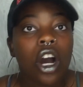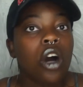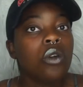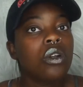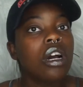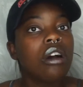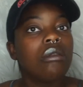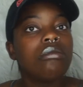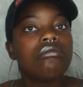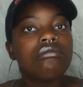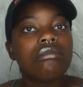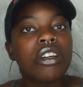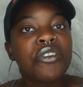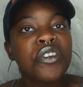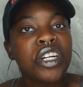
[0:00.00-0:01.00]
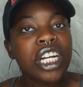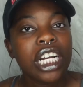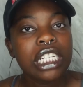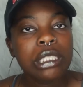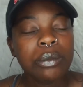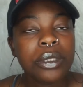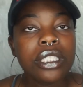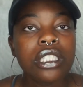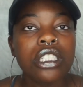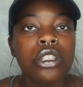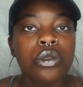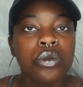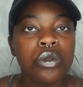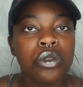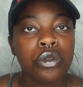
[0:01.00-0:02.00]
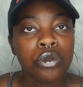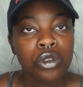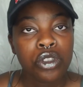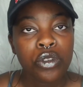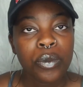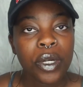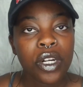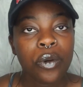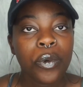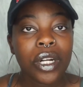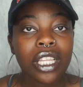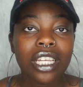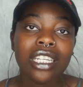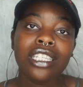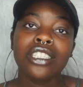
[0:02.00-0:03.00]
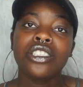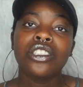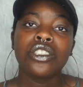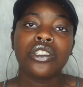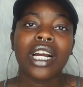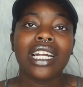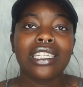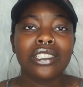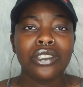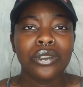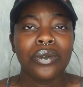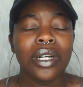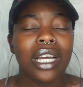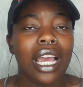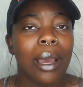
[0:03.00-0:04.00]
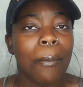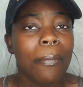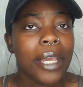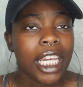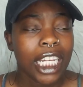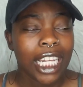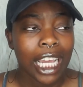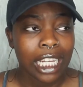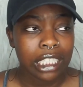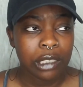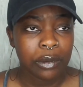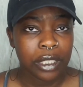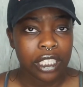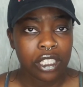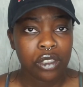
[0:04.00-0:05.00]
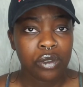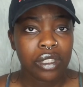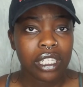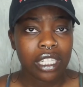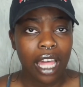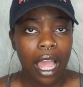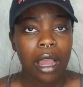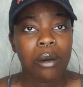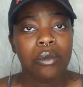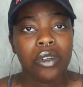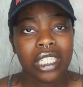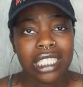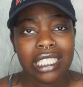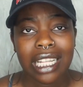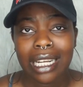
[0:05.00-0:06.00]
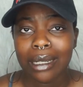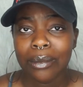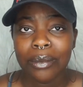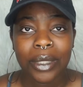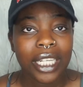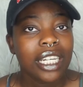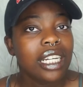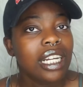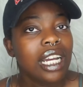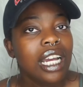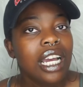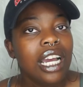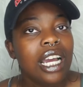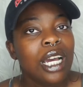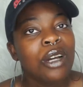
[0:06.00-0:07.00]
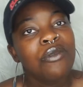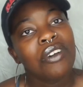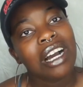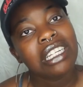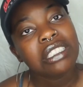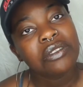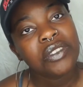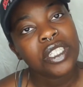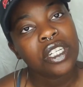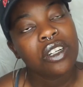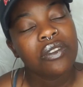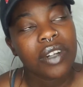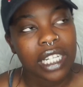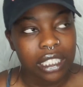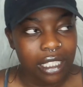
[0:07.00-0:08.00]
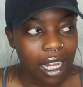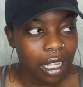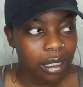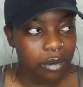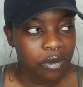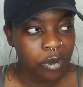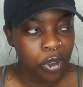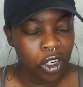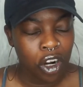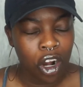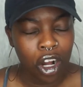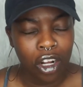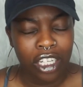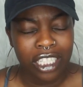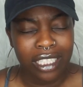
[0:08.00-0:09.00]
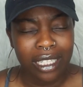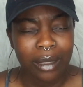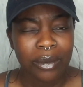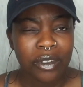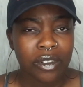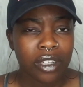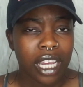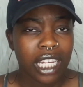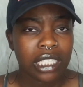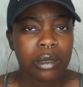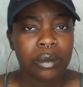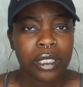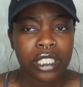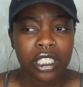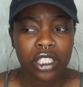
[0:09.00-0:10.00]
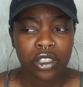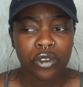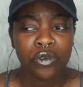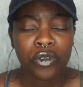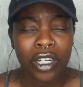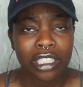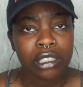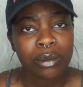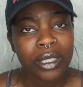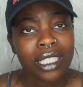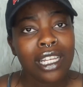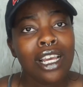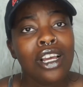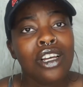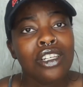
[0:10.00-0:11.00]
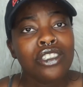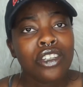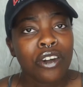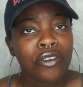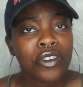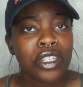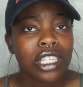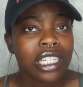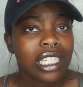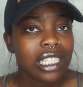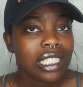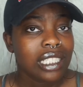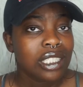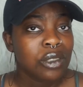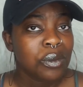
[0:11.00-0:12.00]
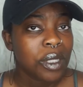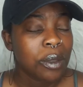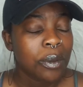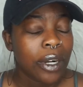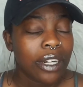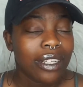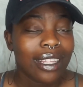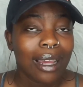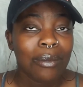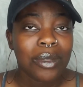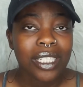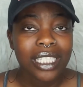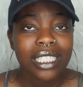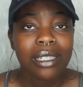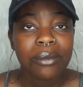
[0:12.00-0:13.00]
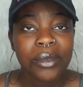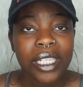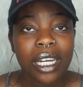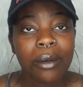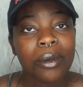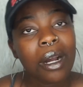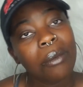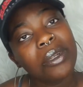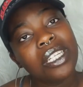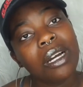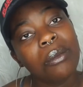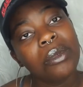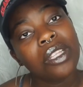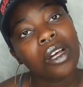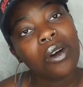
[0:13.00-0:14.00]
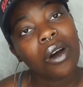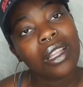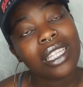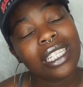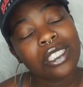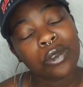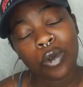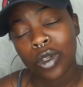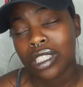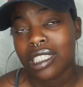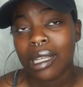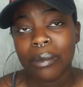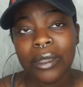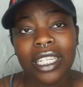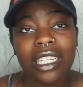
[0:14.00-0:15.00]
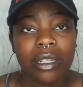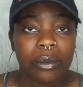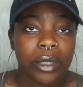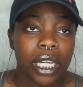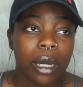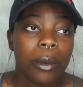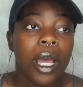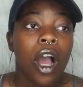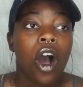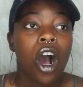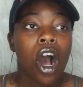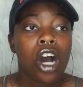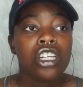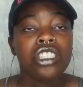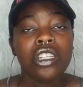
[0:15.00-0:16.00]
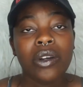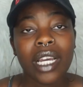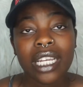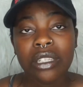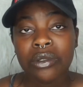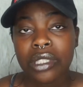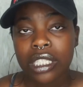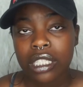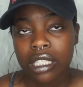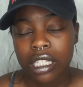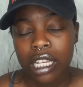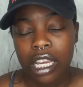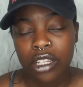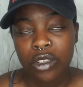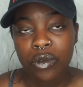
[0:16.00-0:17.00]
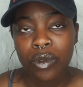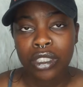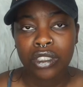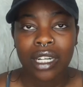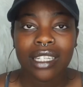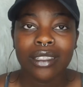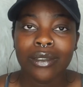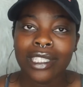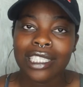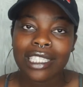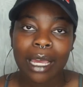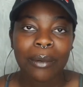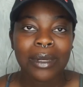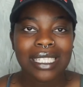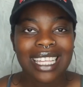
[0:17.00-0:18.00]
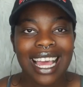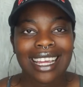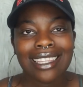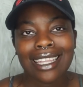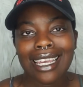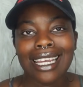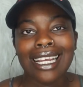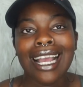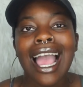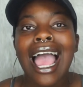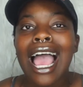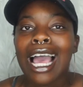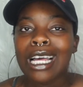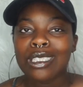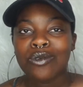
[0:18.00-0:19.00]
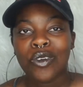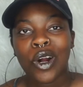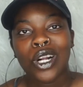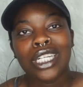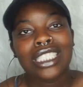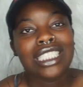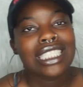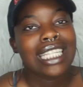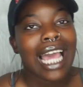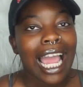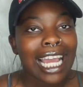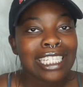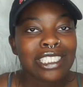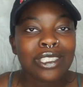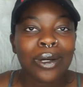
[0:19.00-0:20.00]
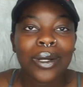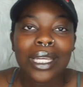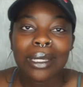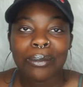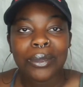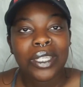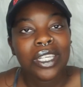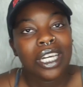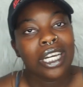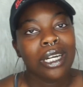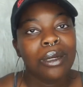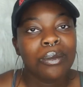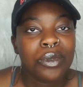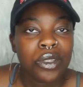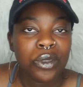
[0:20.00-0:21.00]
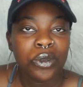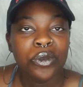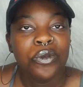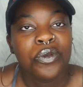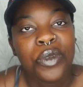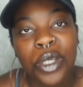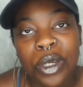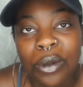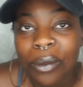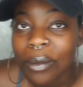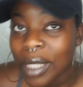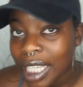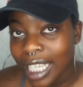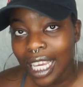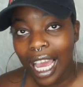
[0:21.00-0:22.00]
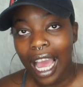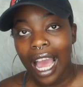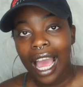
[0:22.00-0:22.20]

Oh no, if you're an HBCU YouTuber, we're looking to try to do a big HBCU collab where it's like a big advice video, advice column for all incoming HBCU freshmen. So if you're looking to be a part of that, please hit me up, comment down below on this or something, hit me up. Also, AUCCAU, we're trying to do the same exact thing as far as that, so hit me up, you feel me?